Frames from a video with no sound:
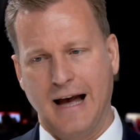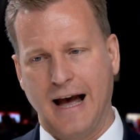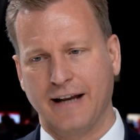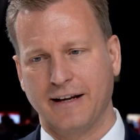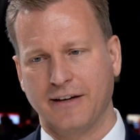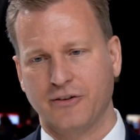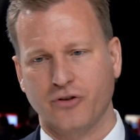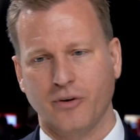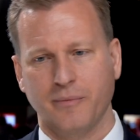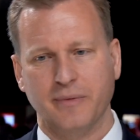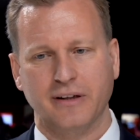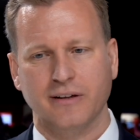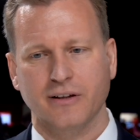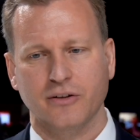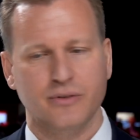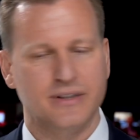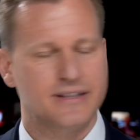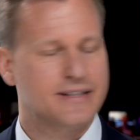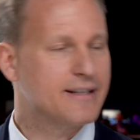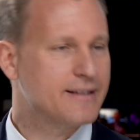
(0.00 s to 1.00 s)
anatomical
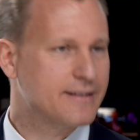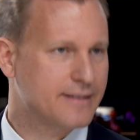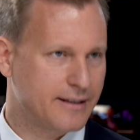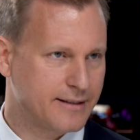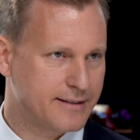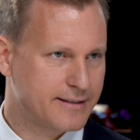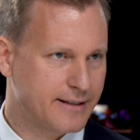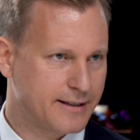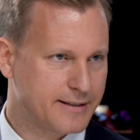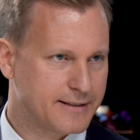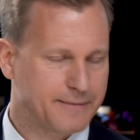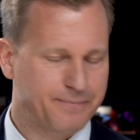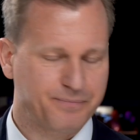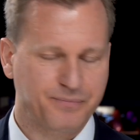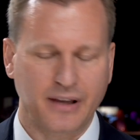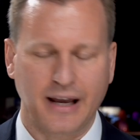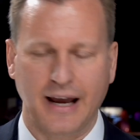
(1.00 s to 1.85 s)
resistances.